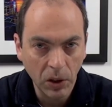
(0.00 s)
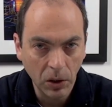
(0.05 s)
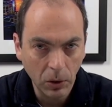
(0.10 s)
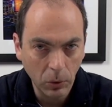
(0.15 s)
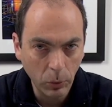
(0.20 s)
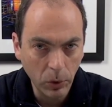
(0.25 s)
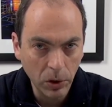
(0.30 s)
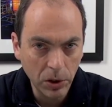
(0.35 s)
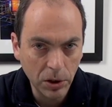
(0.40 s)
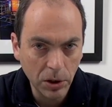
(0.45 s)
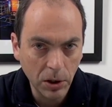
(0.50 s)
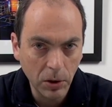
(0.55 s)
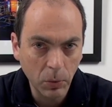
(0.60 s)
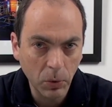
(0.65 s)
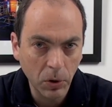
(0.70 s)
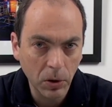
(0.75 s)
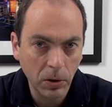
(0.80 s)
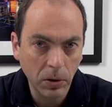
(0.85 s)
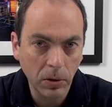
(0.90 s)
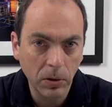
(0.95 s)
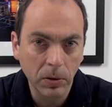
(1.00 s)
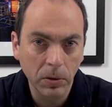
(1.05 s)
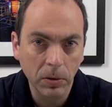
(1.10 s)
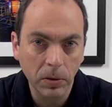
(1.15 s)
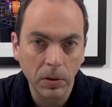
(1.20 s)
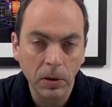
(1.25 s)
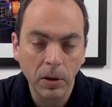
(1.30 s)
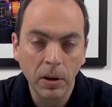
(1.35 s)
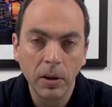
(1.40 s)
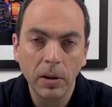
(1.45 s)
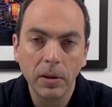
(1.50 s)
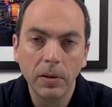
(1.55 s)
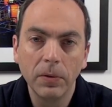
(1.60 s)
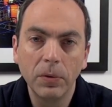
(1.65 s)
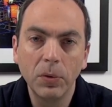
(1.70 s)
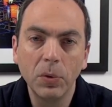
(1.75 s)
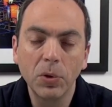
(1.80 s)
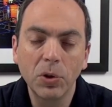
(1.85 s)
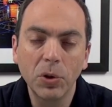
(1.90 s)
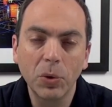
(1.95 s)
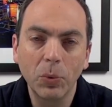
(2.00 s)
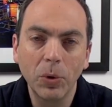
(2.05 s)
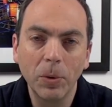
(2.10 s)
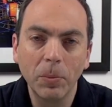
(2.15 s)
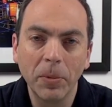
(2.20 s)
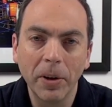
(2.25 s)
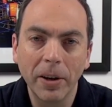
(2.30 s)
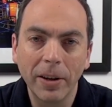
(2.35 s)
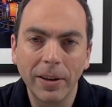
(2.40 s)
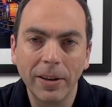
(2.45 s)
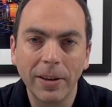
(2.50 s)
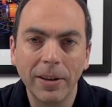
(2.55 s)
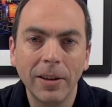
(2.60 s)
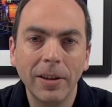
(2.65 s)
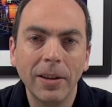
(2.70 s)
We'll see what the future will bring.